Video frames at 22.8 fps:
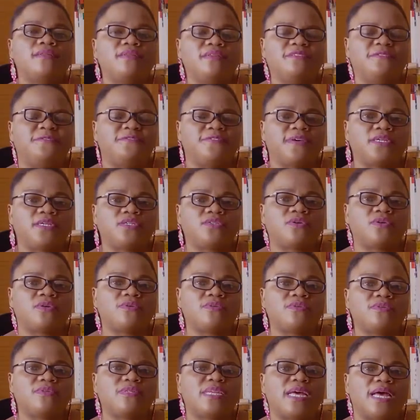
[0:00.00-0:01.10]

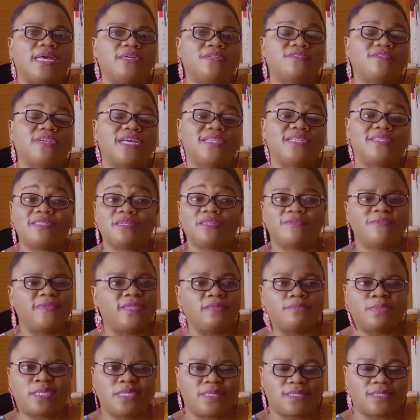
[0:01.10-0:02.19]
infections are usually
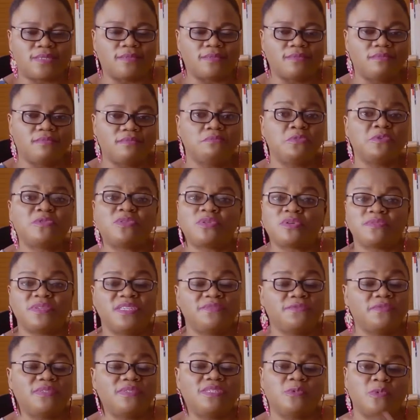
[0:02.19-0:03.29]
self-limiting. Most of,
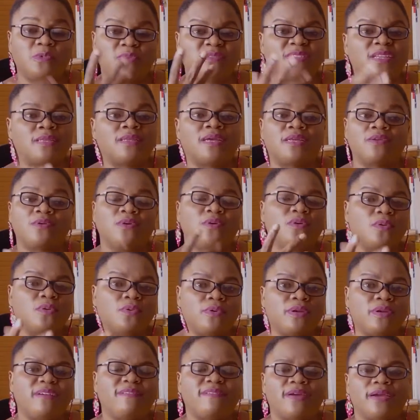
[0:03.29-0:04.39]
even the ones that are not
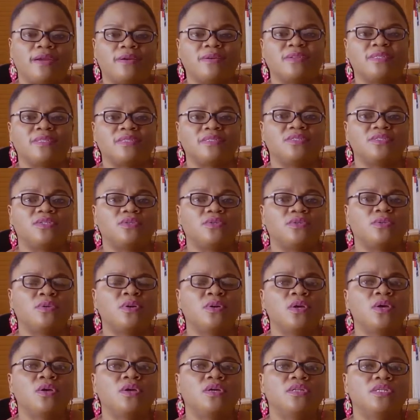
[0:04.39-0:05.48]
coronaviruses,
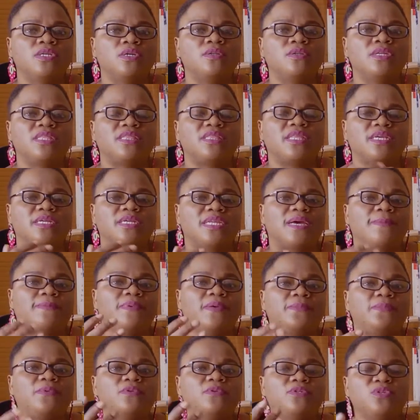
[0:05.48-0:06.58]
the only thing that
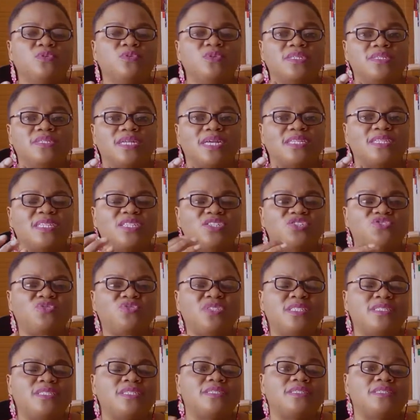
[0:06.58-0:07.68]
people do is that they
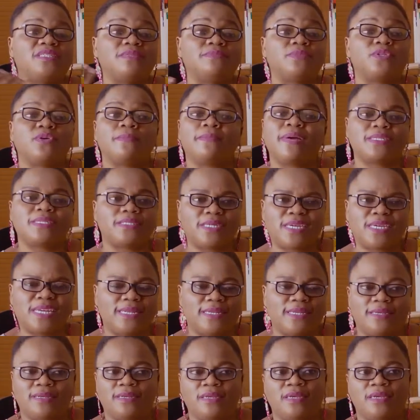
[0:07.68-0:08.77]
treat it
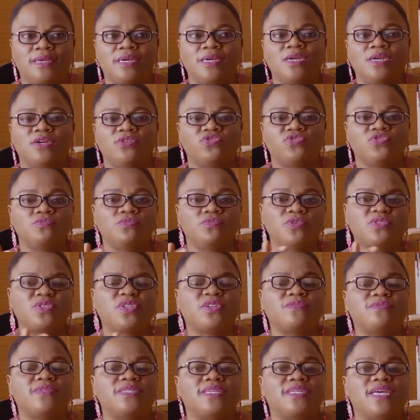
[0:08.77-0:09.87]
symptomatically. So most
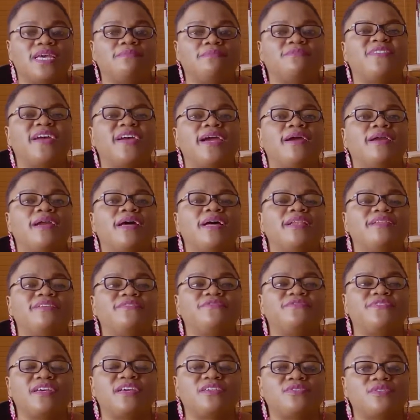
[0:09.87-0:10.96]
of the time, viral
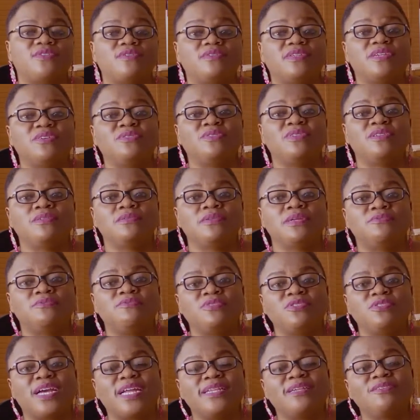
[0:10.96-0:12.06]
infection, they
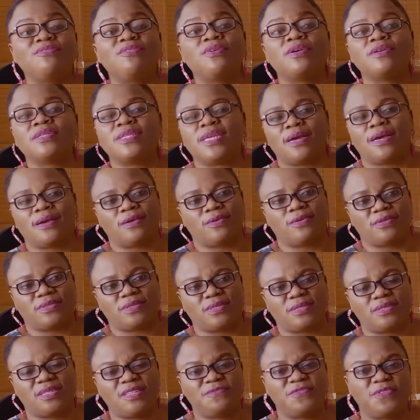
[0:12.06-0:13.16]
usually run their
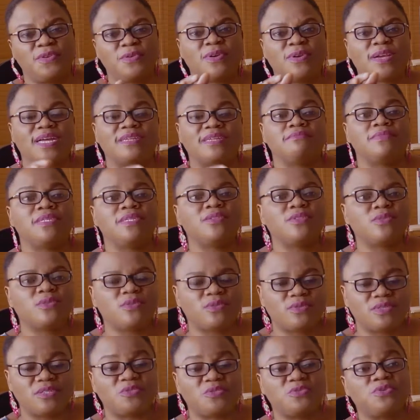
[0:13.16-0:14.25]
courses. If you look at
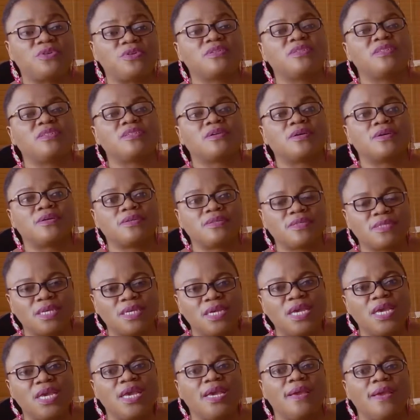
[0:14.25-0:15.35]
measles, it will run its course.
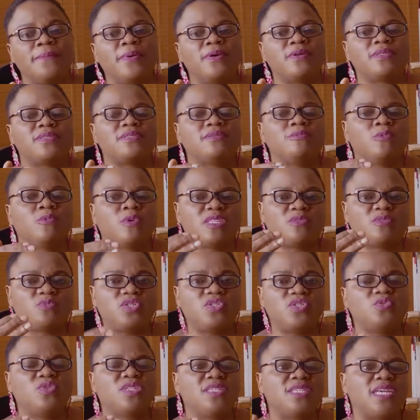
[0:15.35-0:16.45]
But what we
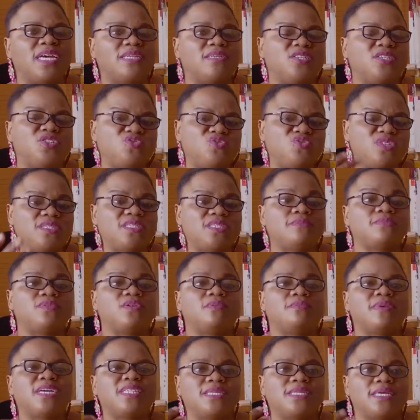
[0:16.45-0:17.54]
do is that they treat
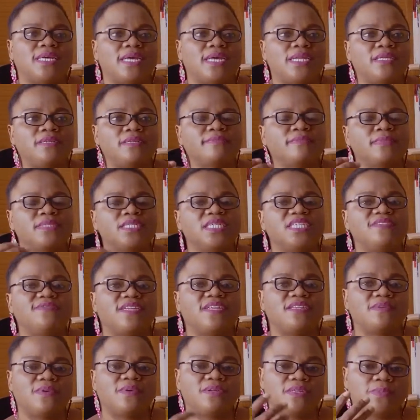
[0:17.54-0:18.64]
symptomatically. If
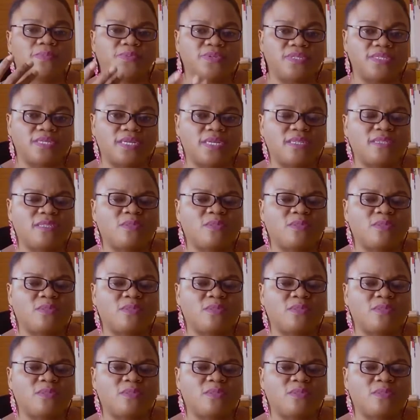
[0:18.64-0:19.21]
anybody presents